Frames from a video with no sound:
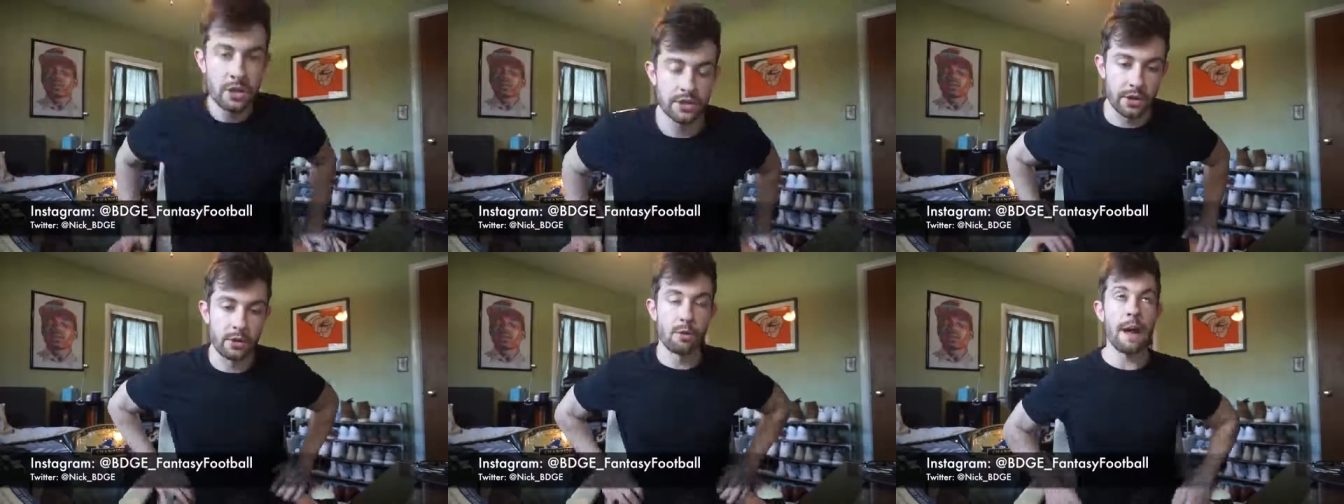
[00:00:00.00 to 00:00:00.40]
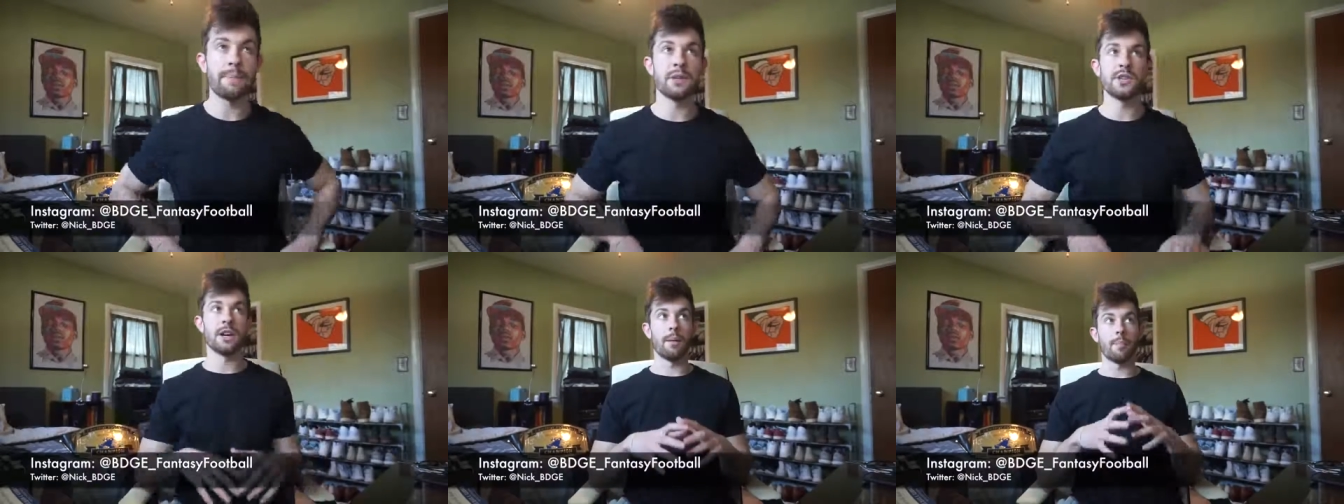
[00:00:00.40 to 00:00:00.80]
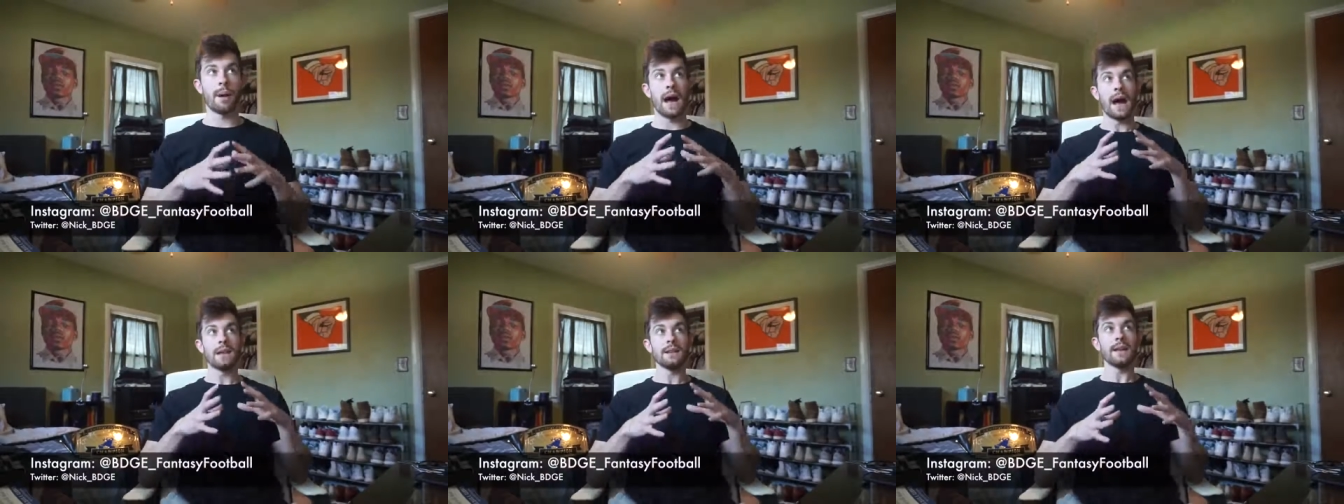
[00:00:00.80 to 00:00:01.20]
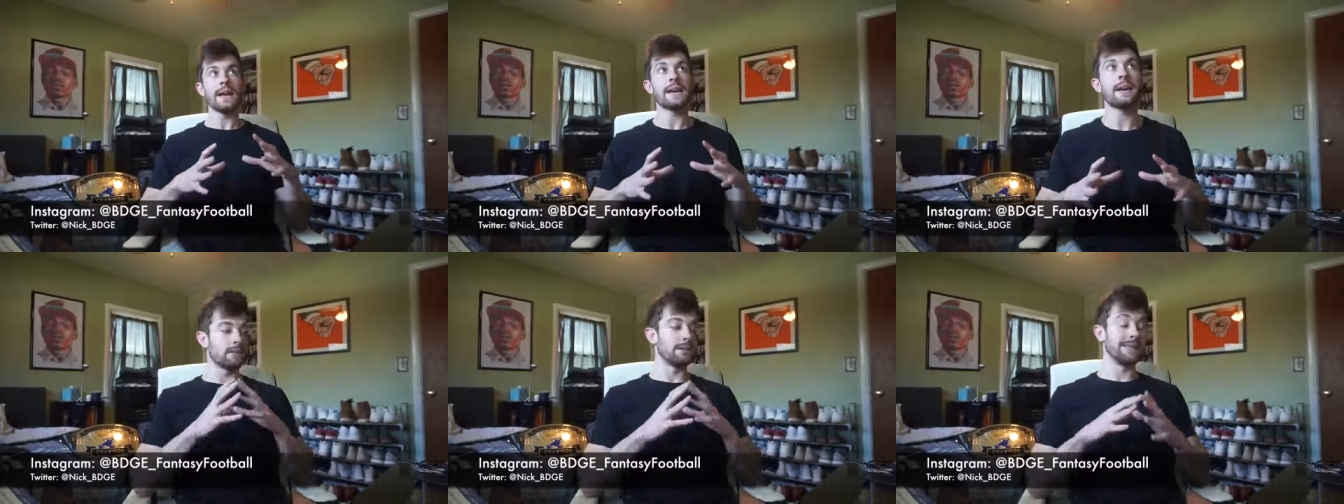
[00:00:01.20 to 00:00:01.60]
So to wrap this up, I
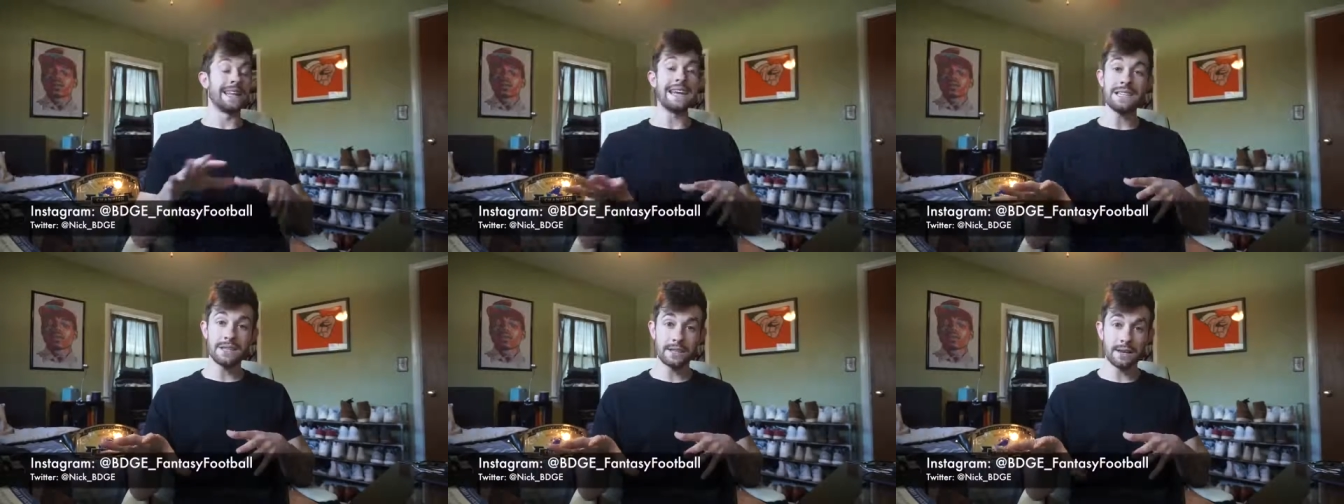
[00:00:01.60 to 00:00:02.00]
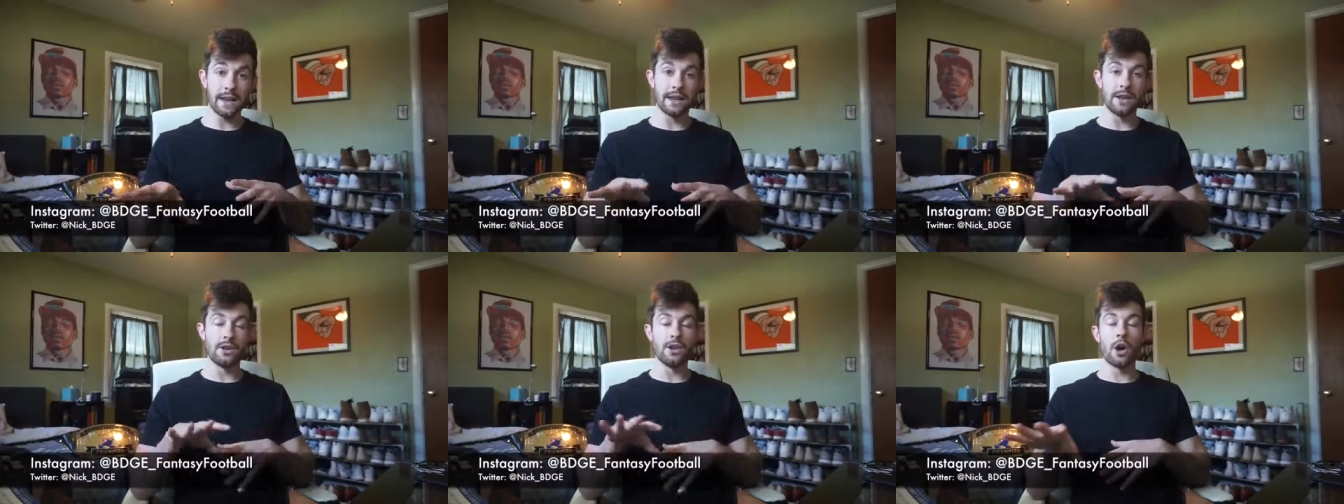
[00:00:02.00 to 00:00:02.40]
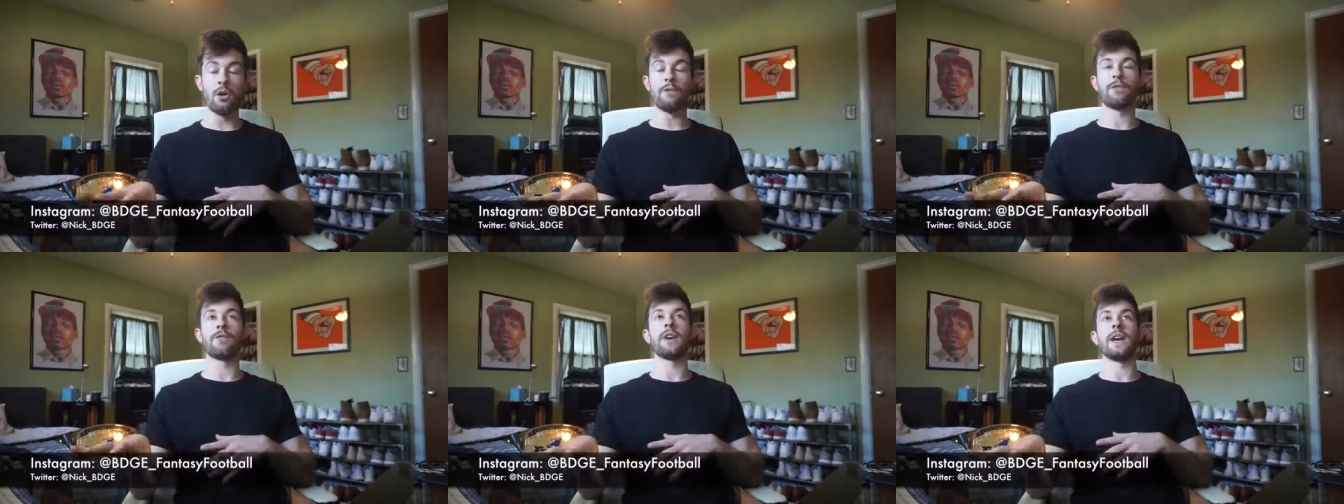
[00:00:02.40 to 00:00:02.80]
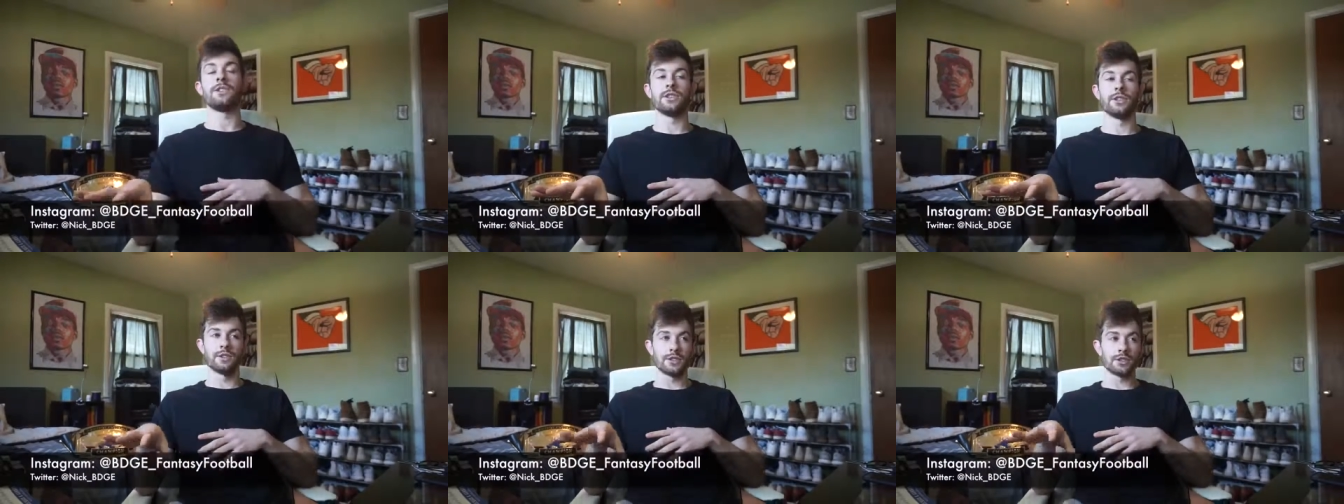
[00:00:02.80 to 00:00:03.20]
like late and no free
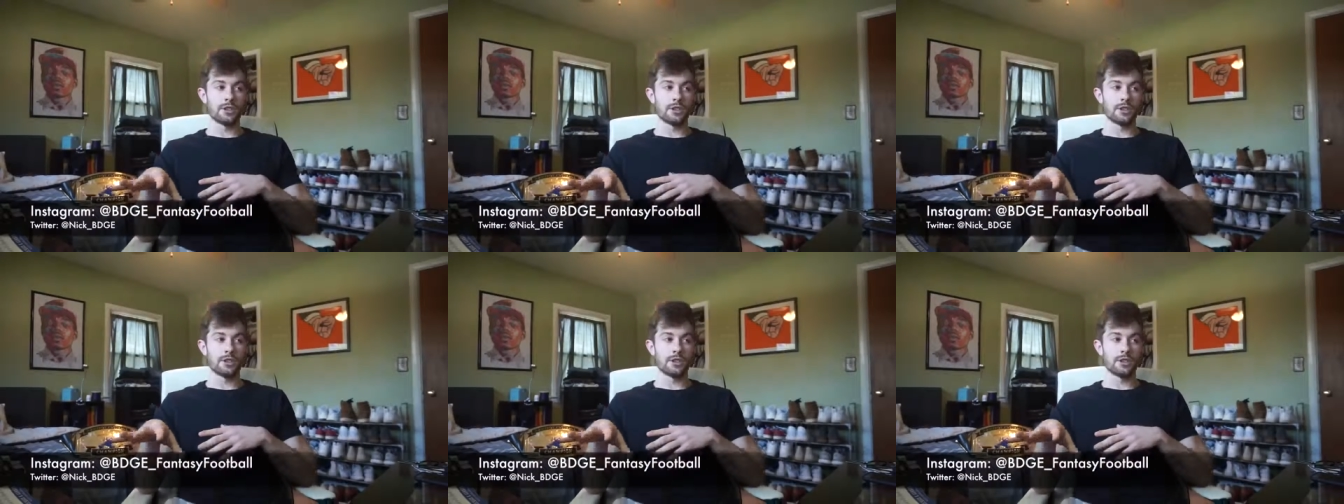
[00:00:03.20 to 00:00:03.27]
agents.